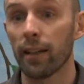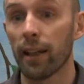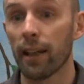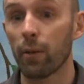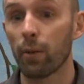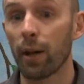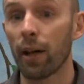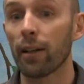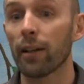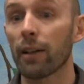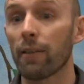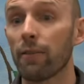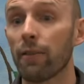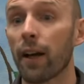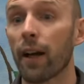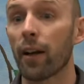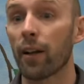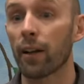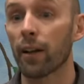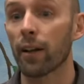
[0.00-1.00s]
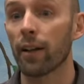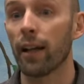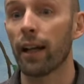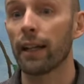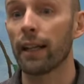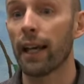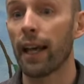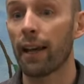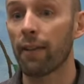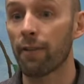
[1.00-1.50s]
he rarely fell,
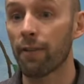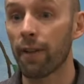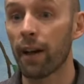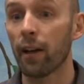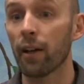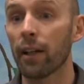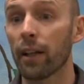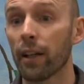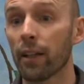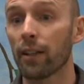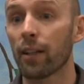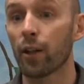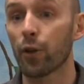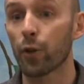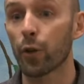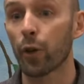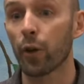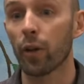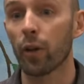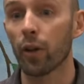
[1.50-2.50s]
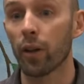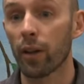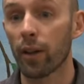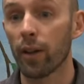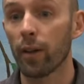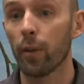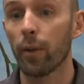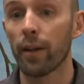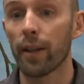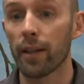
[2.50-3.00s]
and he had fairly good control
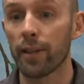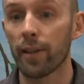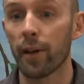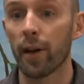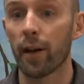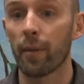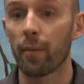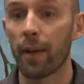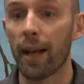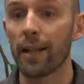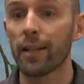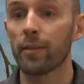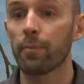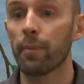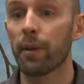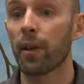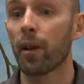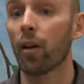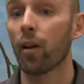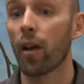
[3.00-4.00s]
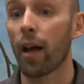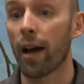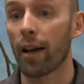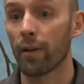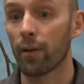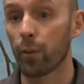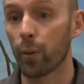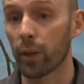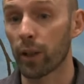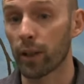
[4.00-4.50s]
with his arm. That's been a lot
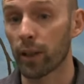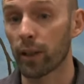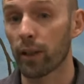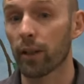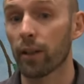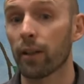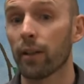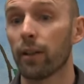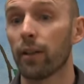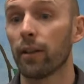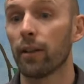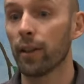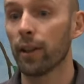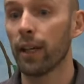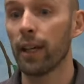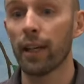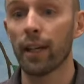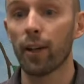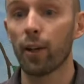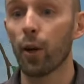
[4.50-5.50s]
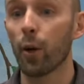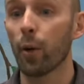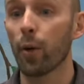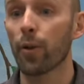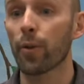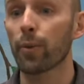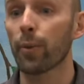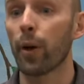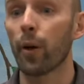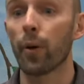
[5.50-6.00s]
of work. He could go
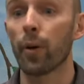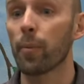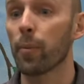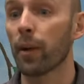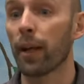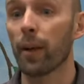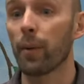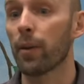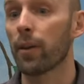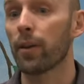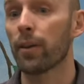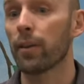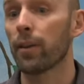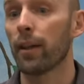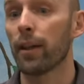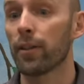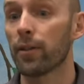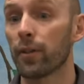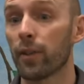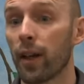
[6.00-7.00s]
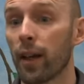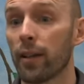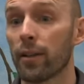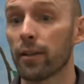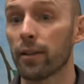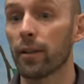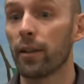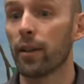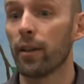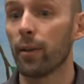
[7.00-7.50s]
and throw and play with his
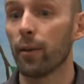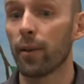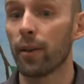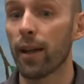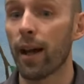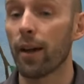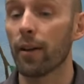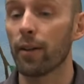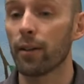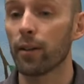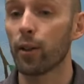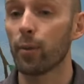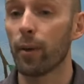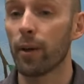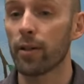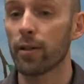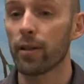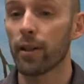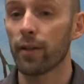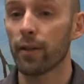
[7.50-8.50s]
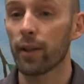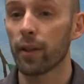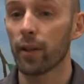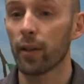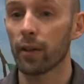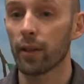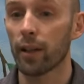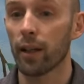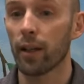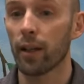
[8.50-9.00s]
friends without too much
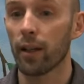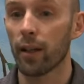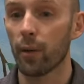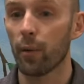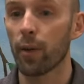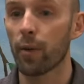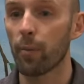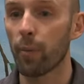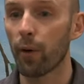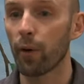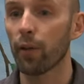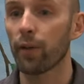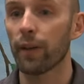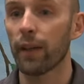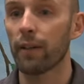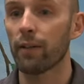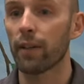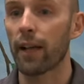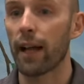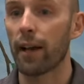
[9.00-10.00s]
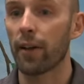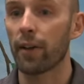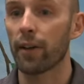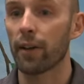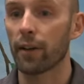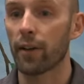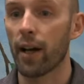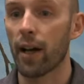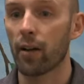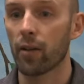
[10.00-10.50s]
difficulty, with both feet flat on
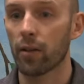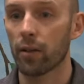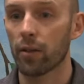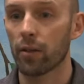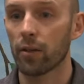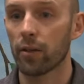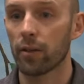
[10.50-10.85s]
the ground.